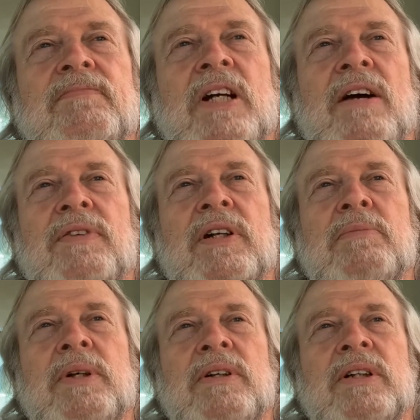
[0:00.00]
African
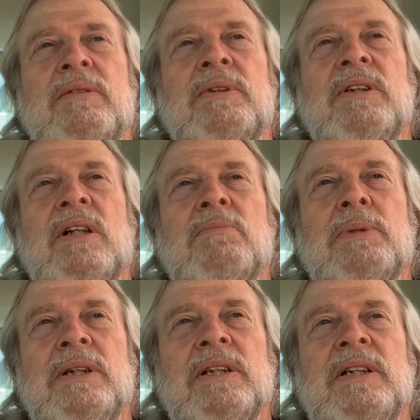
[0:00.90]
American on
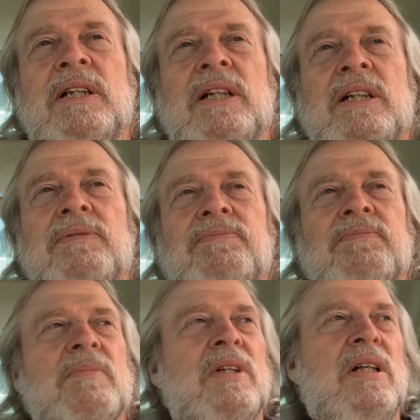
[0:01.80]
bended knee,
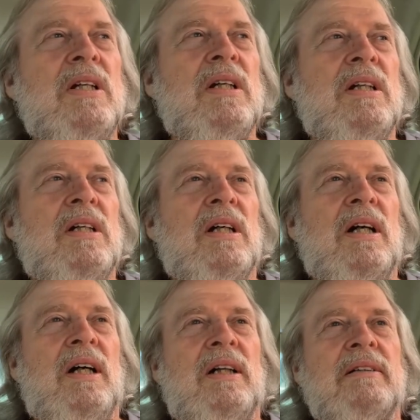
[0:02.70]

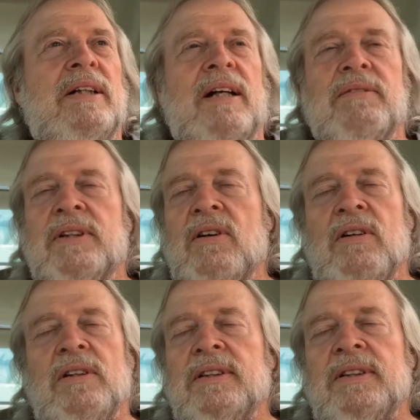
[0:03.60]
can't
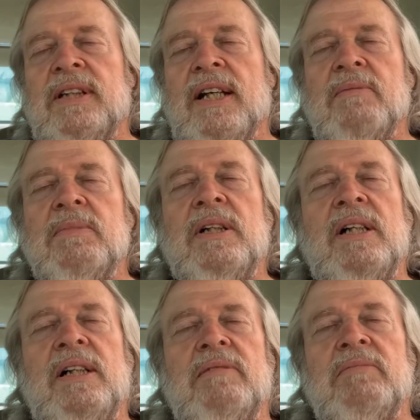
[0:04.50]
recall his name,
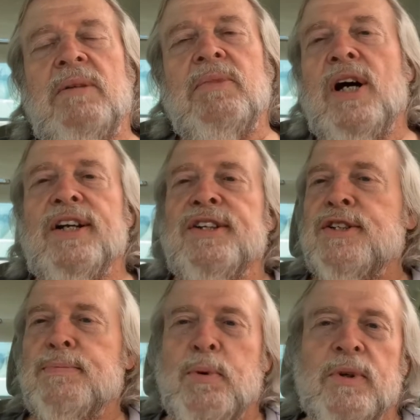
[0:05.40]
I'm not into
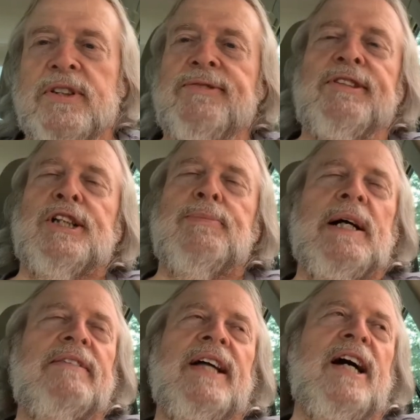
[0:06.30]
sports, sorry
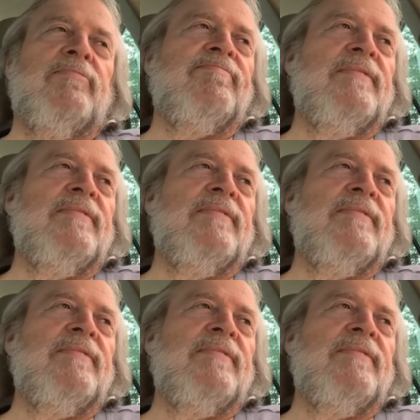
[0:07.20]
about that.